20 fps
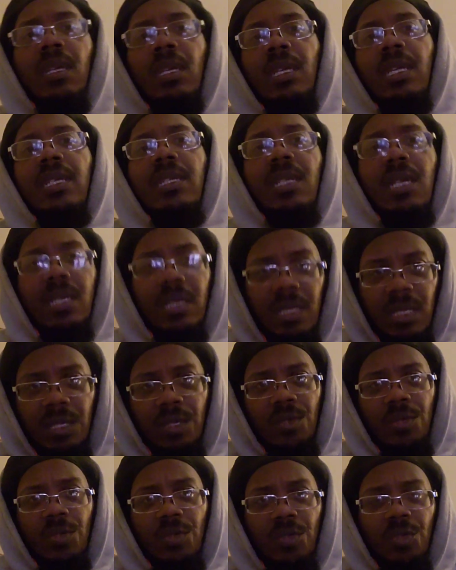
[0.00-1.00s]
he does the
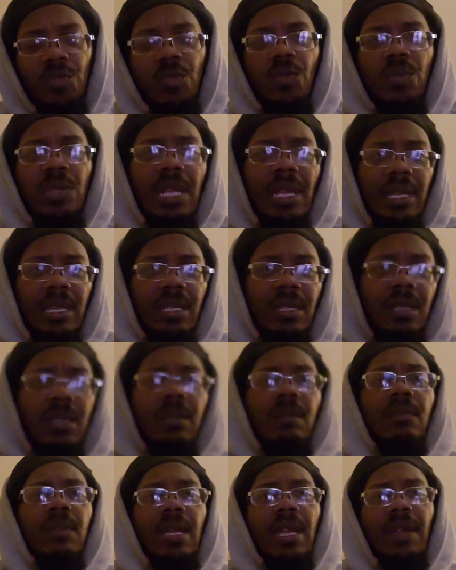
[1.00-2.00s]
usual like
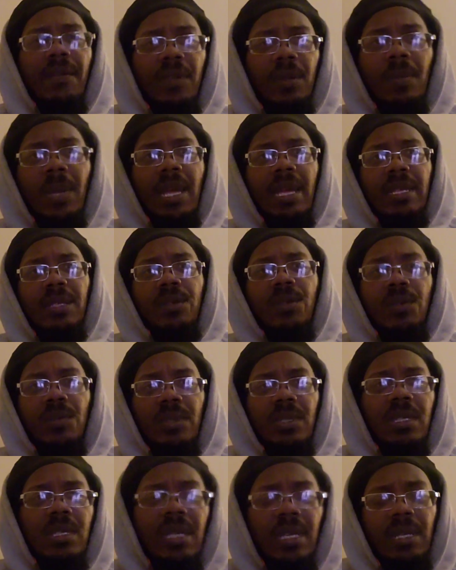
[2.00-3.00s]
everybody
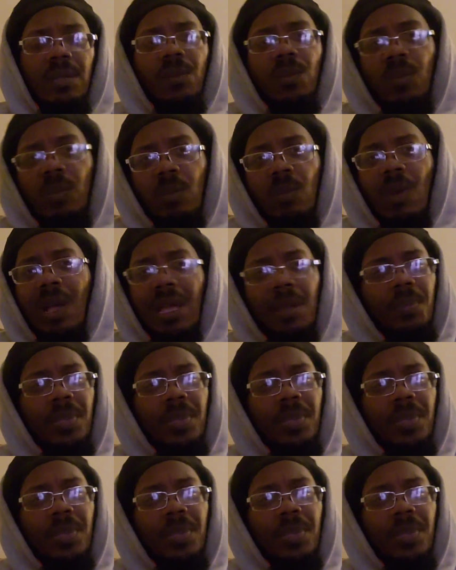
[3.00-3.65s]
doing, say why